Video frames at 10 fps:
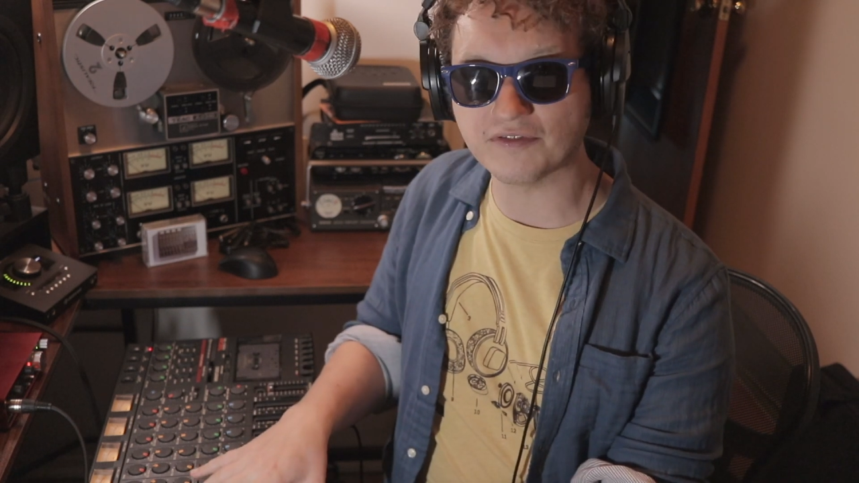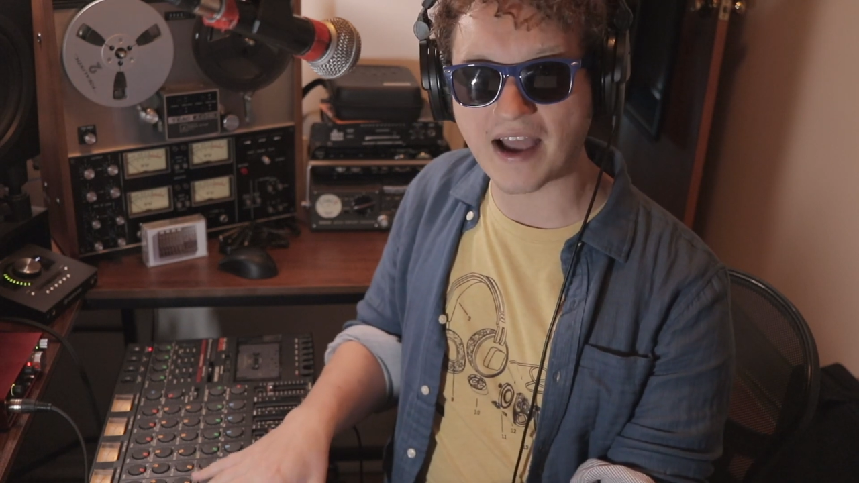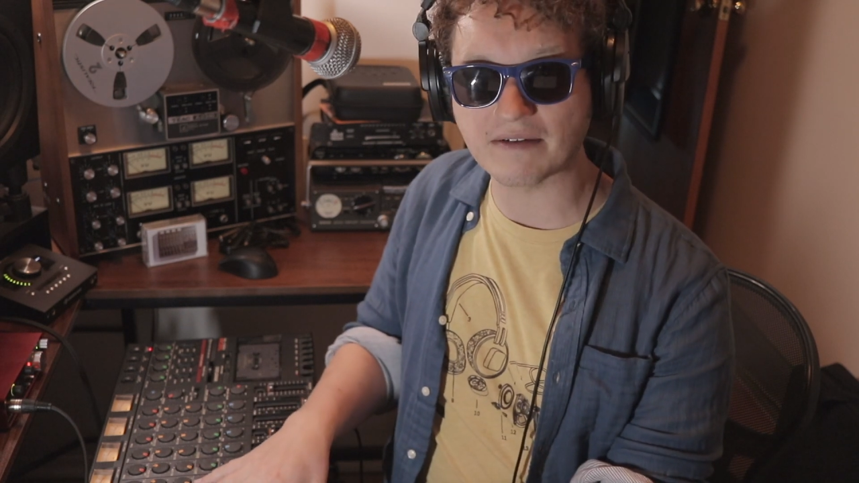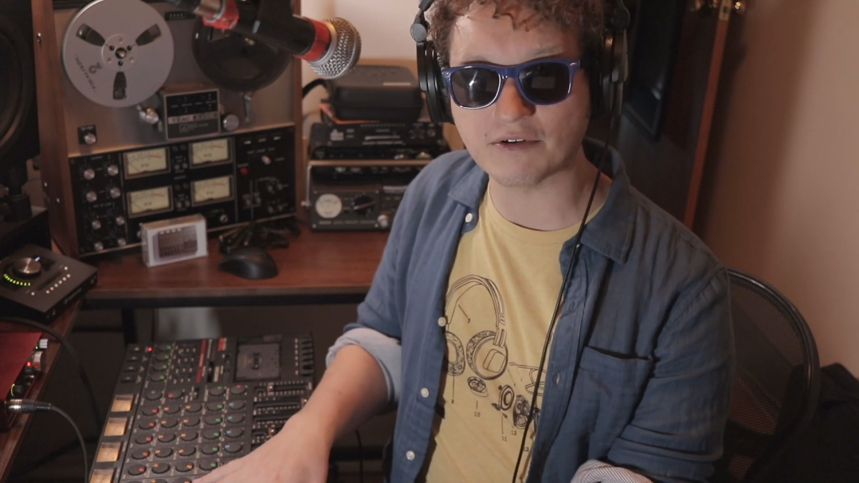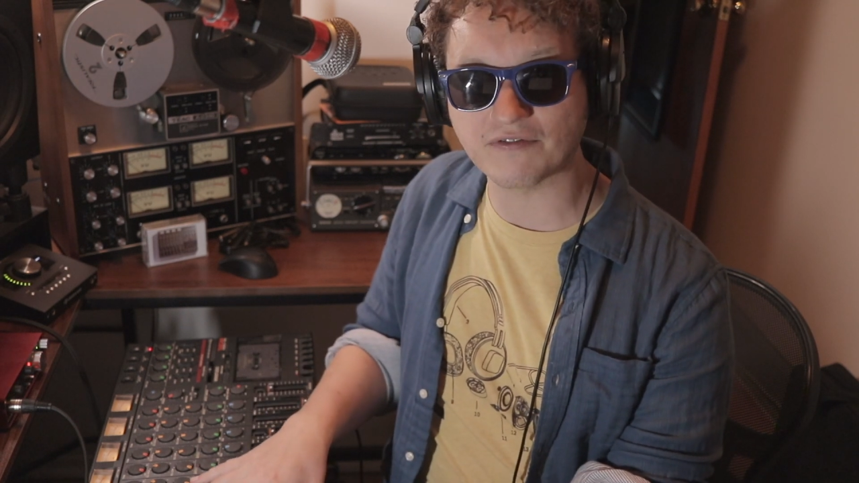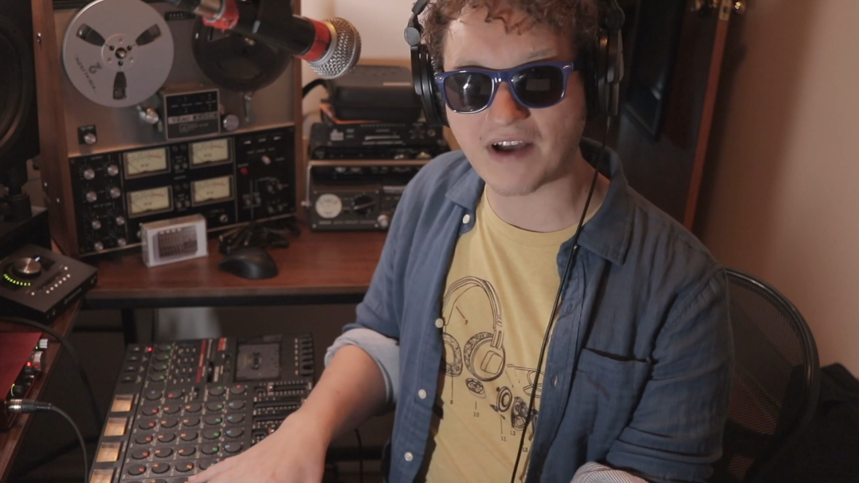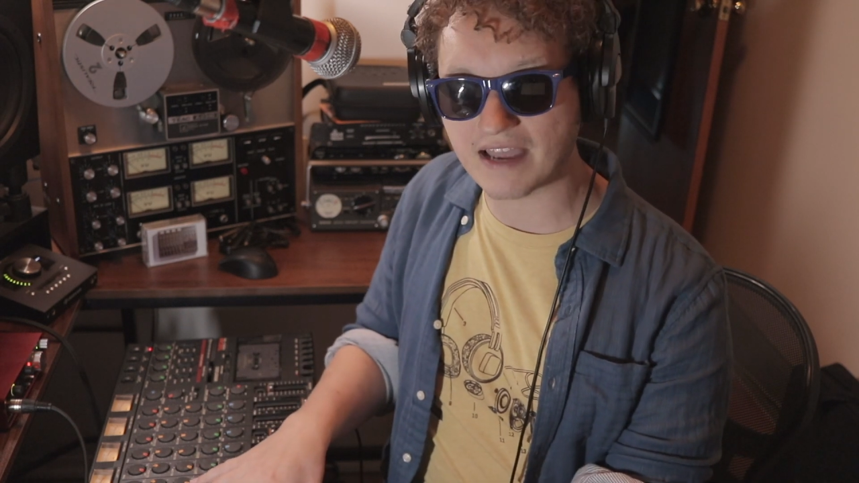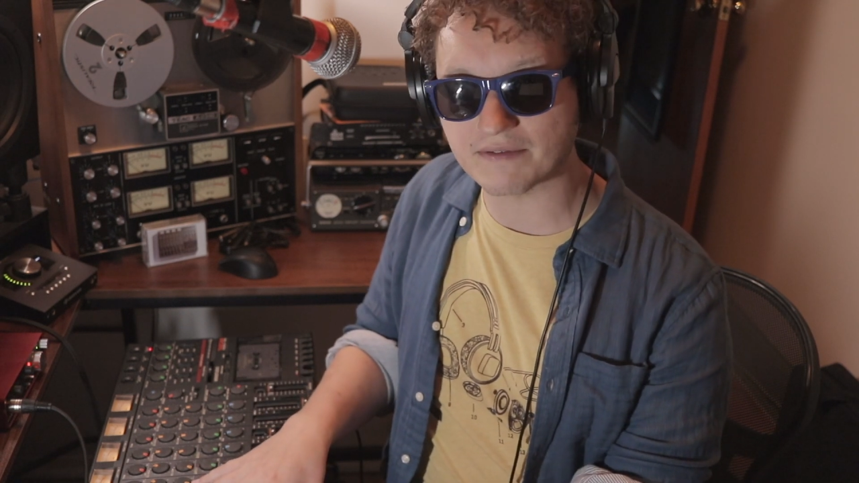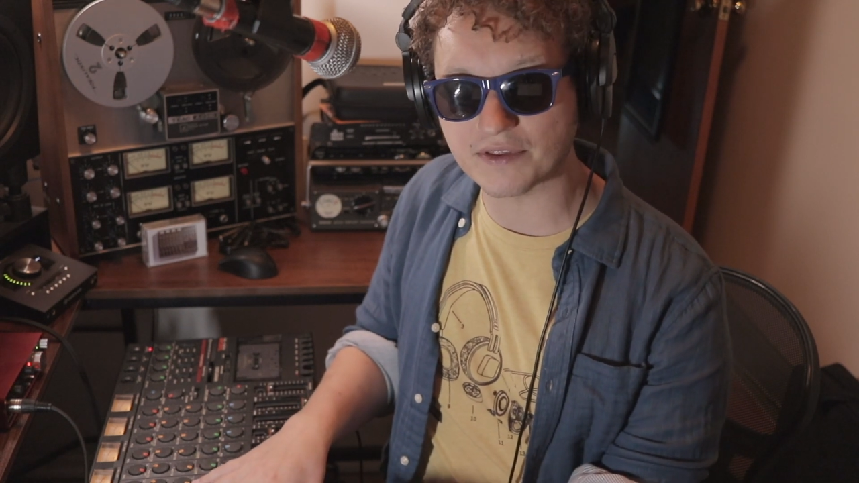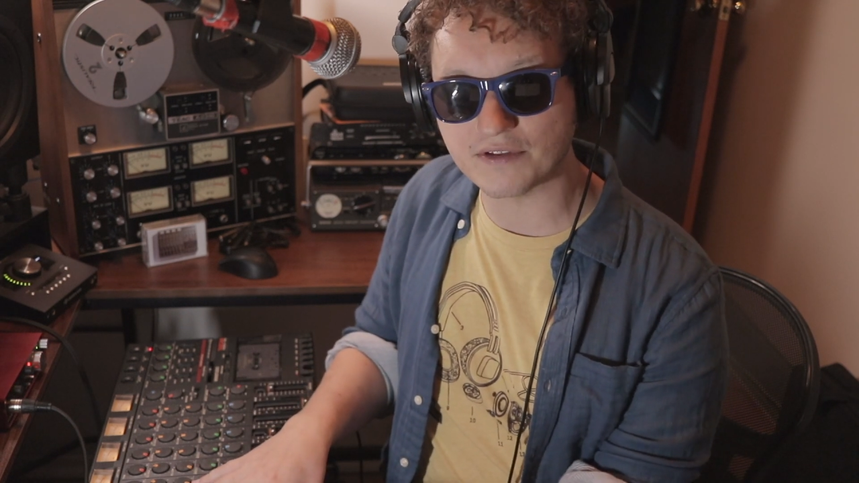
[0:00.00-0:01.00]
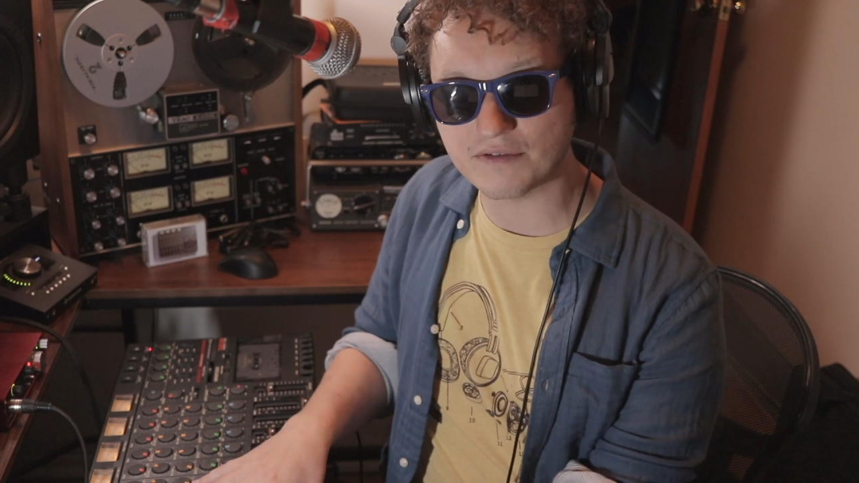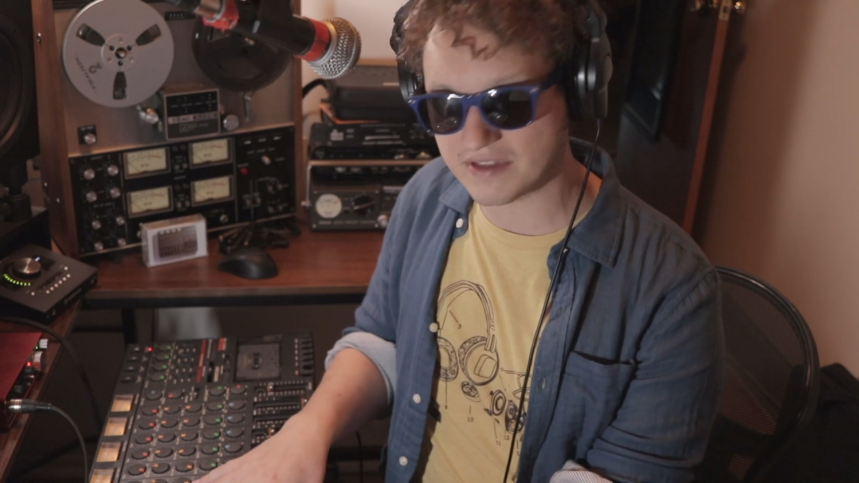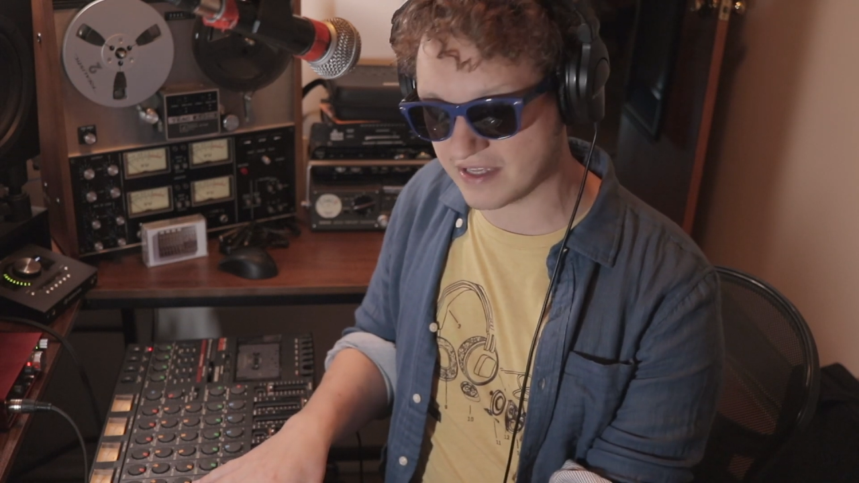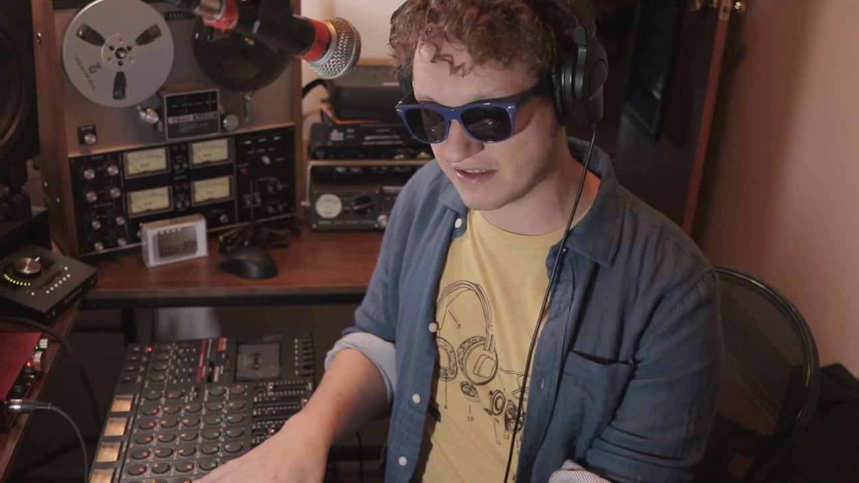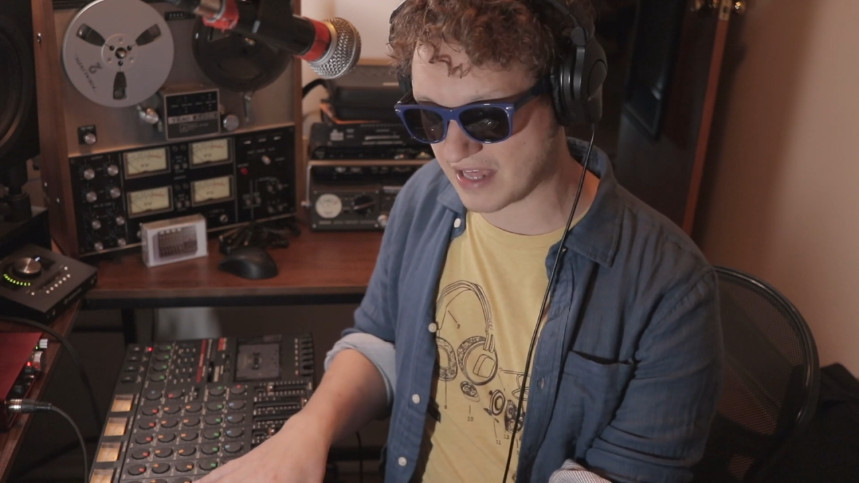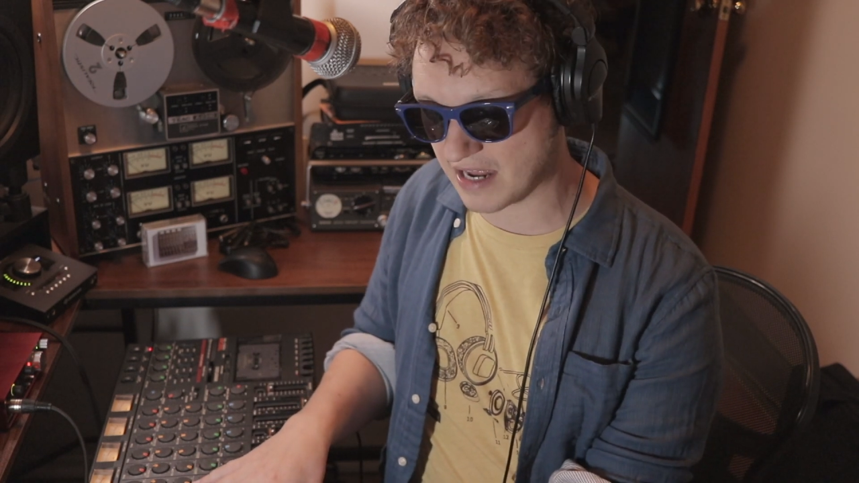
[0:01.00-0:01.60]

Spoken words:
505 enthusiasts